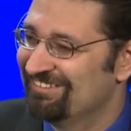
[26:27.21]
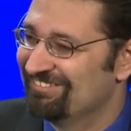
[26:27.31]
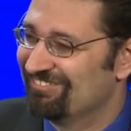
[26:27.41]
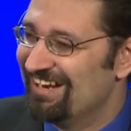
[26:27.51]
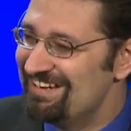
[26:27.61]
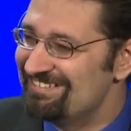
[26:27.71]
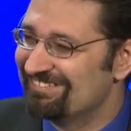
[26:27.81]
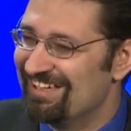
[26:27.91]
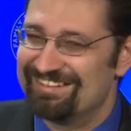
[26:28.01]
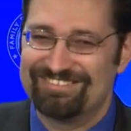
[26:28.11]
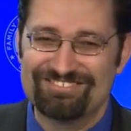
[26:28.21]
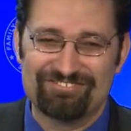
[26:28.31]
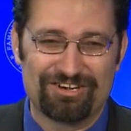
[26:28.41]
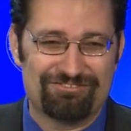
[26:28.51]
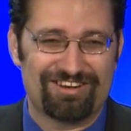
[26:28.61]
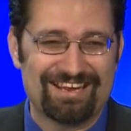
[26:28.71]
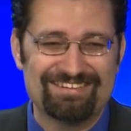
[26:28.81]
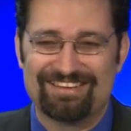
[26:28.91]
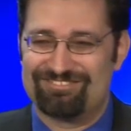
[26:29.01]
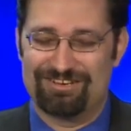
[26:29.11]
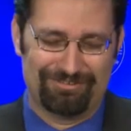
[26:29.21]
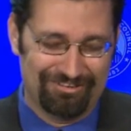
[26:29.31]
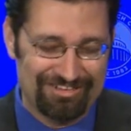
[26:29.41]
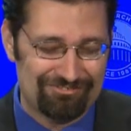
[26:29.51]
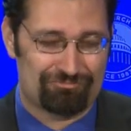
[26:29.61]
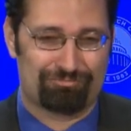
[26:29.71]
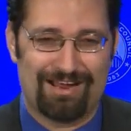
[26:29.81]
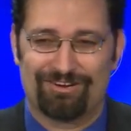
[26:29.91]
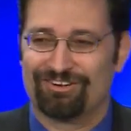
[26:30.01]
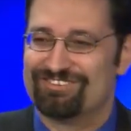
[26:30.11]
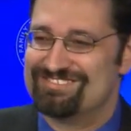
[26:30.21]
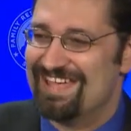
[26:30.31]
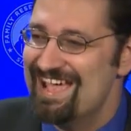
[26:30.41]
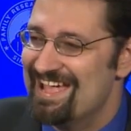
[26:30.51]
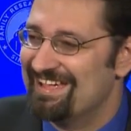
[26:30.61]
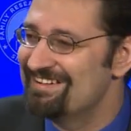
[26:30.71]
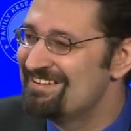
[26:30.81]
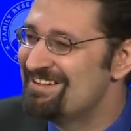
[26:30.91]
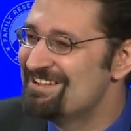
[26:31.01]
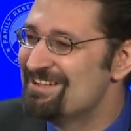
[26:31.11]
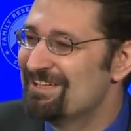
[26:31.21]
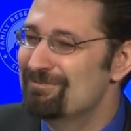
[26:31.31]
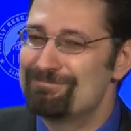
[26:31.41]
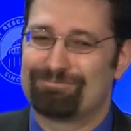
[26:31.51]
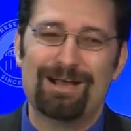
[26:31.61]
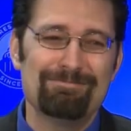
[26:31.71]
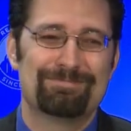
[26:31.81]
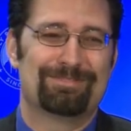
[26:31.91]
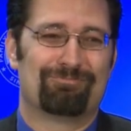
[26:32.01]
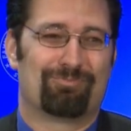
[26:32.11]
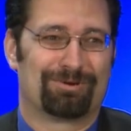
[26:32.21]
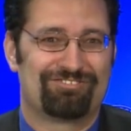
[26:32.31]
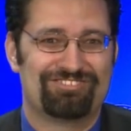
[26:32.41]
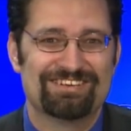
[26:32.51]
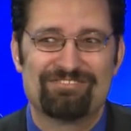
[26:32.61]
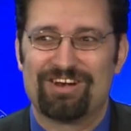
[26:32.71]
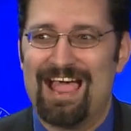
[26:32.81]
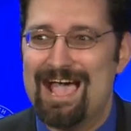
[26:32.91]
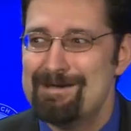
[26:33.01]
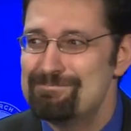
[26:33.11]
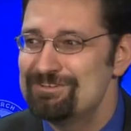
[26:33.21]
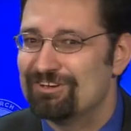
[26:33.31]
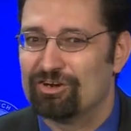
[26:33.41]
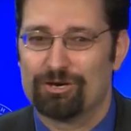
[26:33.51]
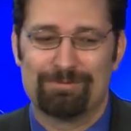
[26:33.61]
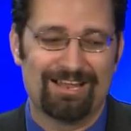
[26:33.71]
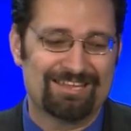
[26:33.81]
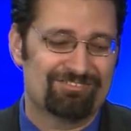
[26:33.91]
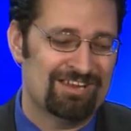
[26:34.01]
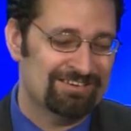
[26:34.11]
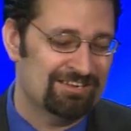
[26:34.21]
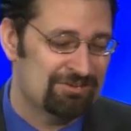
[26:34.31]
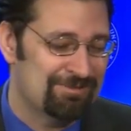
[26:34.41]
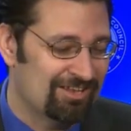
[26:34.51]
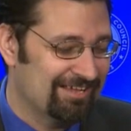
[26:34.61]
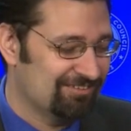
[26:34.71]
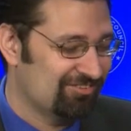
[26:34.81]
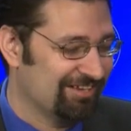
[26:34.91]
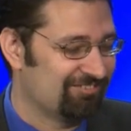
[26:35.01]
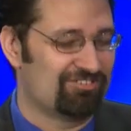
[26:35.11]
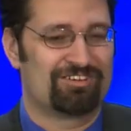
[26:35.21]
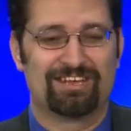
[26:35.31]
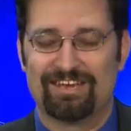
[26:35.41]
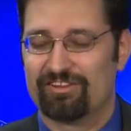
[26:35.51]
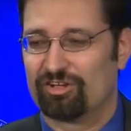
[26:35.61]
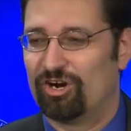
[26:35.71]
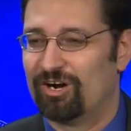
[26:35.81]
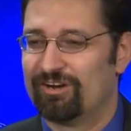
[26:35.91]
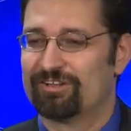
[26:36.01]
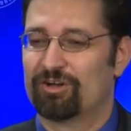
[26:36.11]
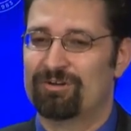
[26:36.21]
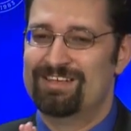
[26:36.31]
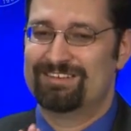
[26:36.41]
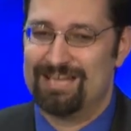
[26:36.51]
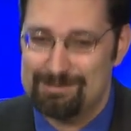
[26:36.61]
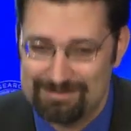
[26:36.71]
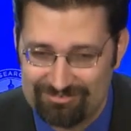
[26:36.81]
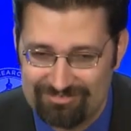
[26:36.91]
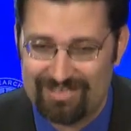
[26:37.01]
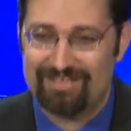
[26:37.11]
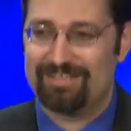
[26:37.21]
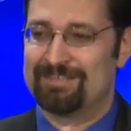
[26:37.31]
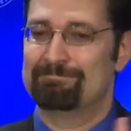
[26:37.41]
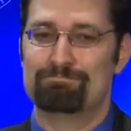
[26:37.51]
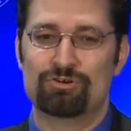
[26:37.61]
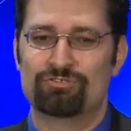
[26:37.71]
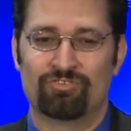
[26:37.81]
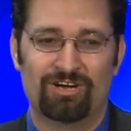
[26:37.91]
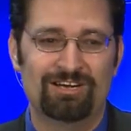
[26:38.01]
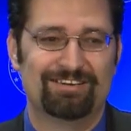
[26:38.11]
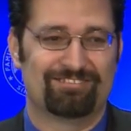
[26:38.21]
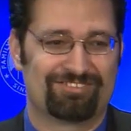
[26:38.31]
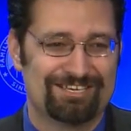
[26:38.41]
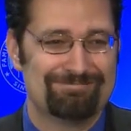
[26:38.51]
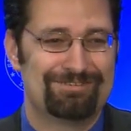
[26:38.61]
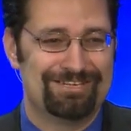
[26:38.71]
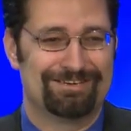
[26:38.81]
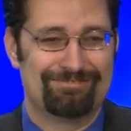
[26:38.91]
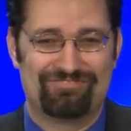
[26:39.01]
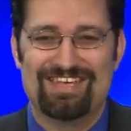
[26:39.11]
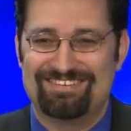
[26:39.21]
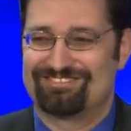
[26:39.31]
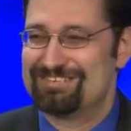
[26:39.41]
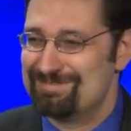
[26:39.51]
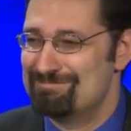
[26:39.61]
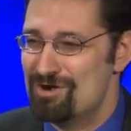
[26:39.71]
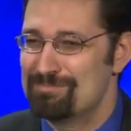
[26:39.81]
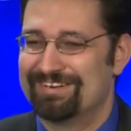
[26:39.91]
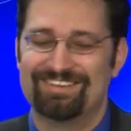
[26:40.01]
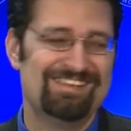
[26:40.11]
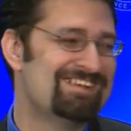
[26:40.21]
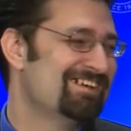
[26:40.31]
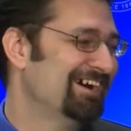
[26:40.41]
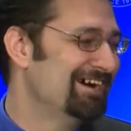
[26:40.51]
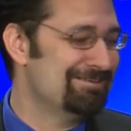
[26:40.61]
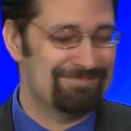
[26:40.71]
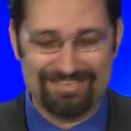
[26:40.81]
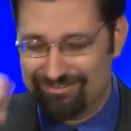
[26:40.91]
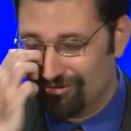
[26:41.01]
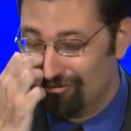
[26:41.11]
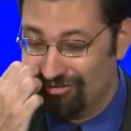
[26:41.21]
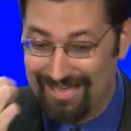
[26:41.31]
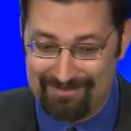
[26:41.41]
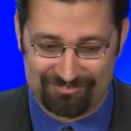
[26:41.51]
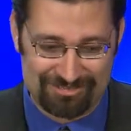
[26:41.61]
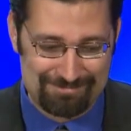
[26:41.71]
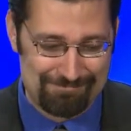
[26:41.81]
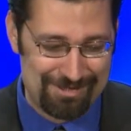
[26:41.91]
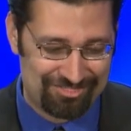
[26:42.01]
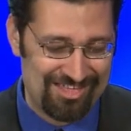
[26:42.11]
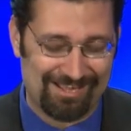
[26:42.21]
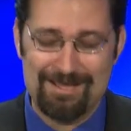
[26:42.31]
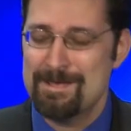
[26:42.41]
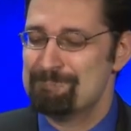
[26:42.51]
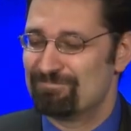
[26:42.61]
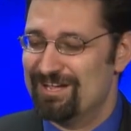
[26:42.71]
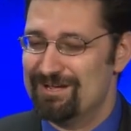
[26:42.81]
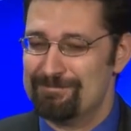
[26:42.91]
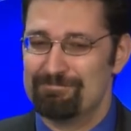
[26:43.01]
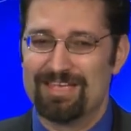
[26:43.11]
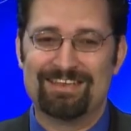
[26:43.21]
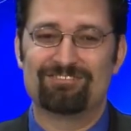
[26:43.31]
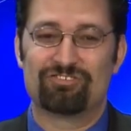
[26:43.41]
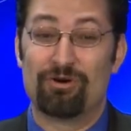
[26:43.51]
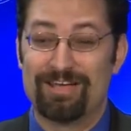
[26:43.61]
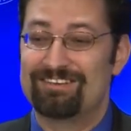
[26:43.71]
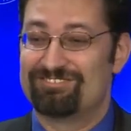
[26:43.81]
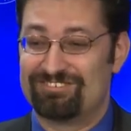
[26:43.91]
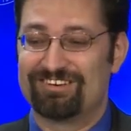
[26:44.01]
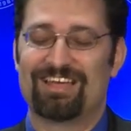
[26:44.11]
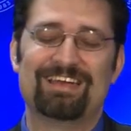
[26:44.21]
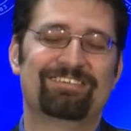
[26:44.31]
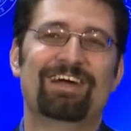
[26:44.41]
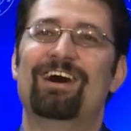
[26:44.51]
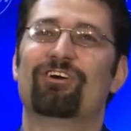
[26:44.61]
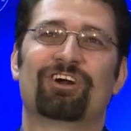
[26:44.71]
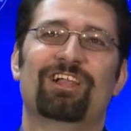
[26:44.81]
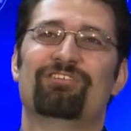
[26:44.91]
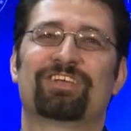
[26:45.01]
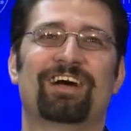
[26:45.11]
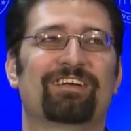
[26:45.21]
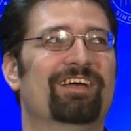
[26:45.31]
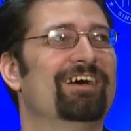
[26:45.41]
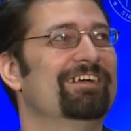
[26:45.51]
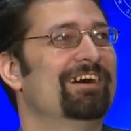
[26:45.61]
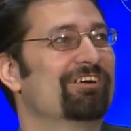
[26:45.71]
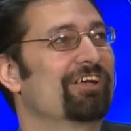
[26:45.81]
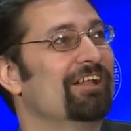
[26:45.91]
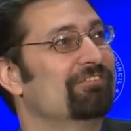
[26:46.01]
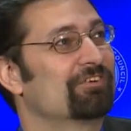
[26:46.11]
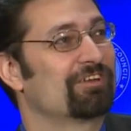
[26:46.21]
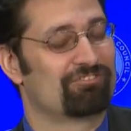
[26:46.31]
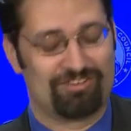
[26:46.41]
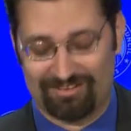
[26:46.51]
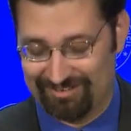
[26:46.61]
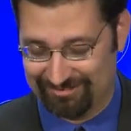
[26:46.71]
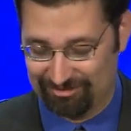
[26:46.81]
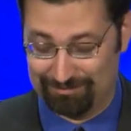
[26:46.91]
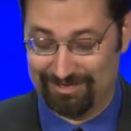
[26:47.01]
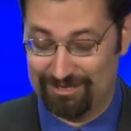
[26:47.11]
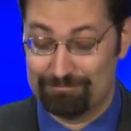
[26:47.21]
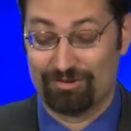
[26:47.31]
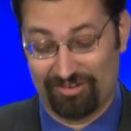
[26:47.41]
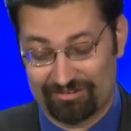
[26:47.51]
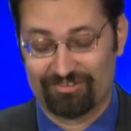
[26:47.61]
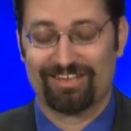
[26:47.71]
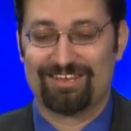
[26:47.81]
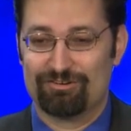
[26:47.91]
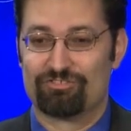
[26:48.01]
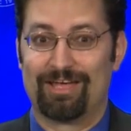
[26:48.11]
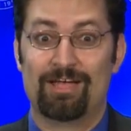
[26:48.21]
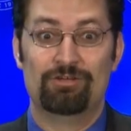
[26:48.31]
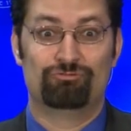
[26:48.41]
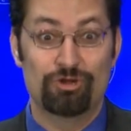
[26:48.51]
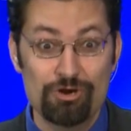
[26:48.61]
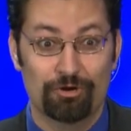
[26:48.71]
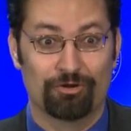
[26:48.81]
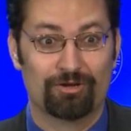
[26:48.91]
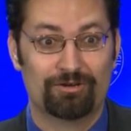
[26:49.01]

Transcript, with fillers: Right? Like, are you tracking? Like, it would at least wreck her day. It would probably be the worst thing that ever happened to her. But, like, it's not going to be like this, like, she's going to get out of the car and go, namaste, and move on. It's going to be an event. It's going to be a moment in her life. It's going to be a big thing. And so, and seriously, and not all Californians talk like this, but literally, he was like, dude.